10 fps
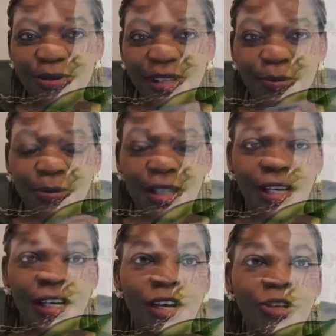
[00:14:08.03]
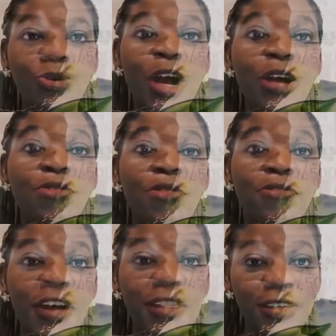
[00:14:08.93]
do something. You can
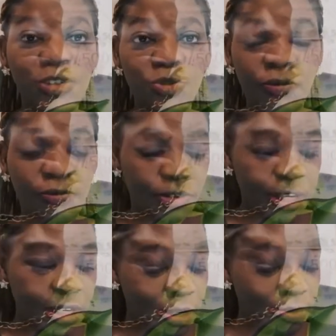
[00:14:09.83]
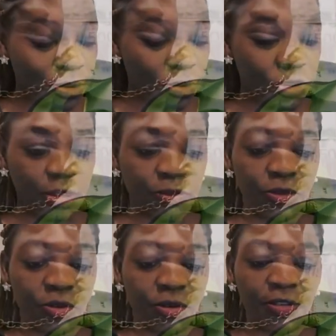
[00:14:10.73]
refer this to a friend, because if
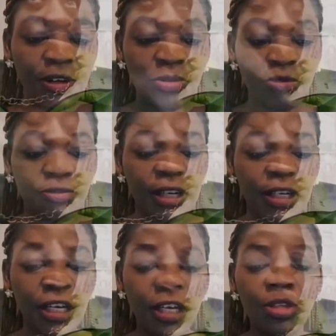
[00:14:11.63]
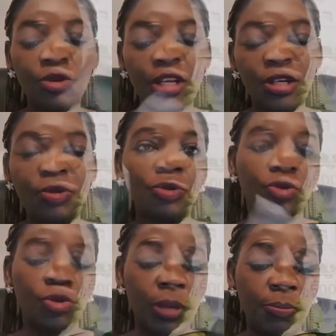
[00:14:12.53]
you refer to a friend, you'll get
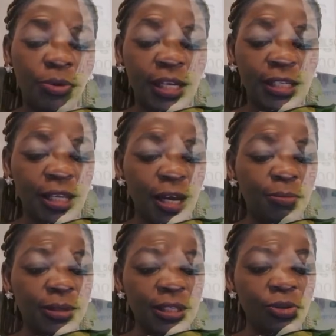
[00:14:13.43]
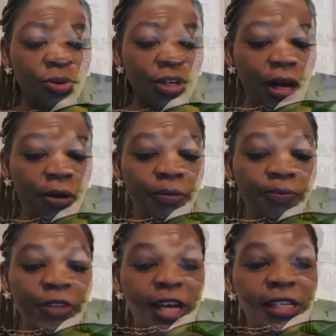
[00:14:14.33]
also a bonus. Please go down
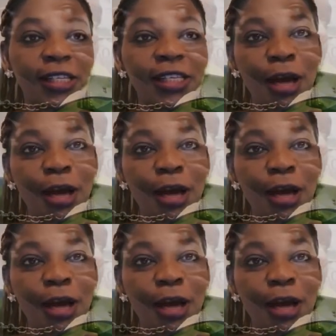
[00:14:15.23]
and see the